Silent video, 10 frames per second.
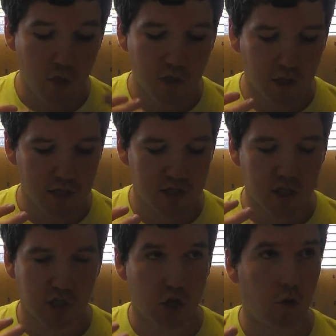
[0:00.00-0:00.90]
the list
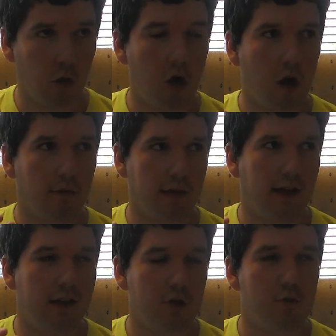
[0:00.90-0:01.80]
is so long
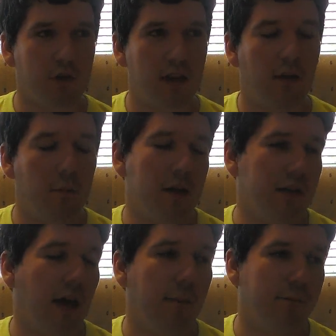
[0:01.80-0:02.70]
that you would think it would be
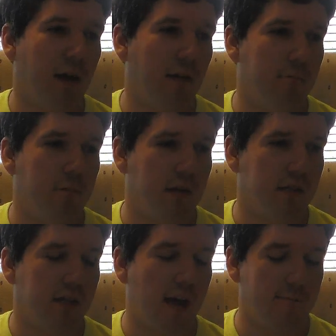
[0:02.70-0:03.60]
a top five
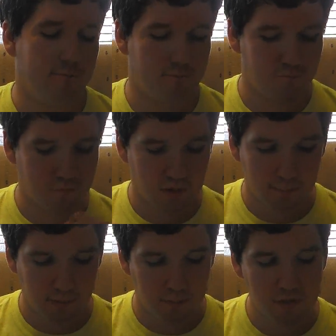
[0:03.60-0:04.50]
best set.
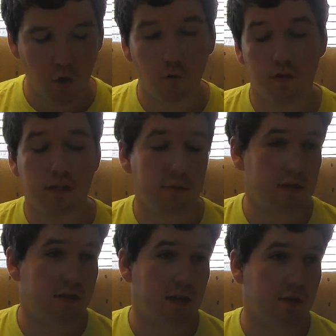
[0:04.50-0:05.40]
But let me go over some of
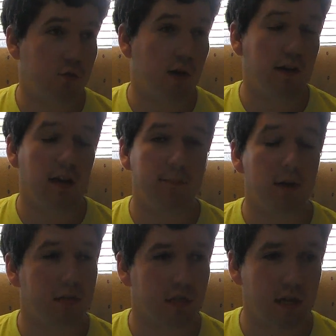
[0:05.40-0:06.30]
these things. You had
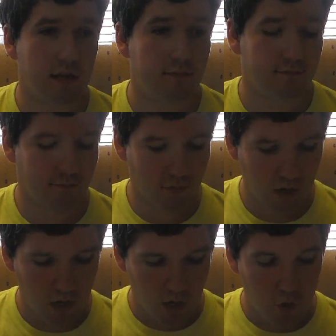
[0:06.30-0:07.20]
MST,
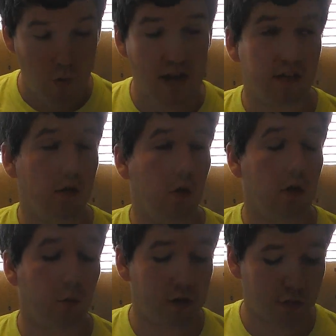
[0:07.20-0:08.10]
you had
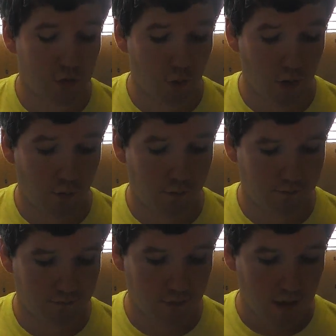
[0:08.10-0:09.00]
Delinquent Duo,
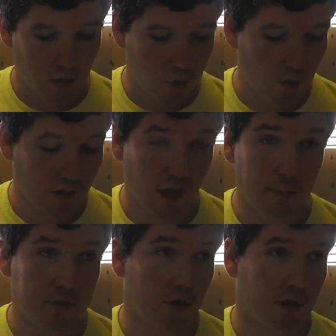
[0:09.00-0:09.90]
you had
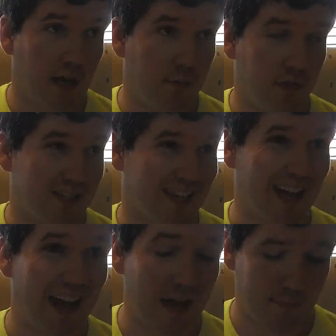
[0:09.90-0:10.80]
Upstart Goblin as a
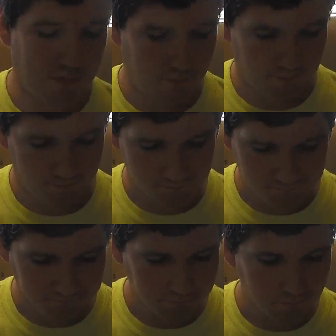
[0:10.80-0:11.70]
common,
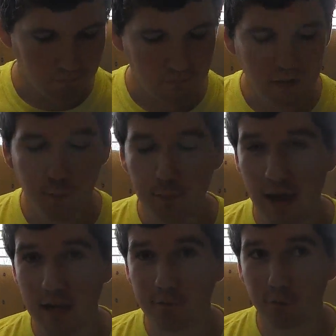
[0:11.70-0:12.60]

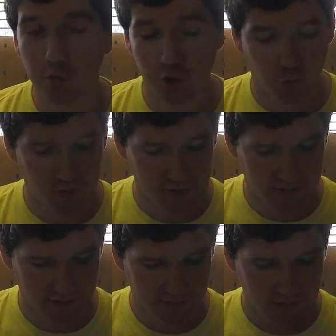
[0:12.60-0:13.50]
Painful
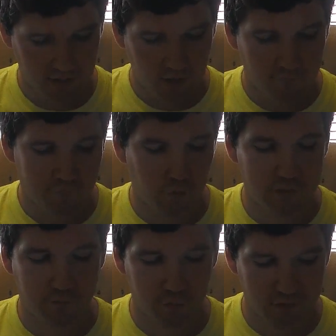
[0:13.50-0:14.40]
Choice,
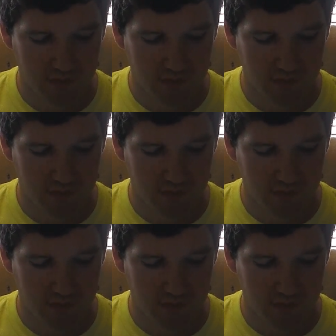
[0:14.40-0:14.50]
Forceful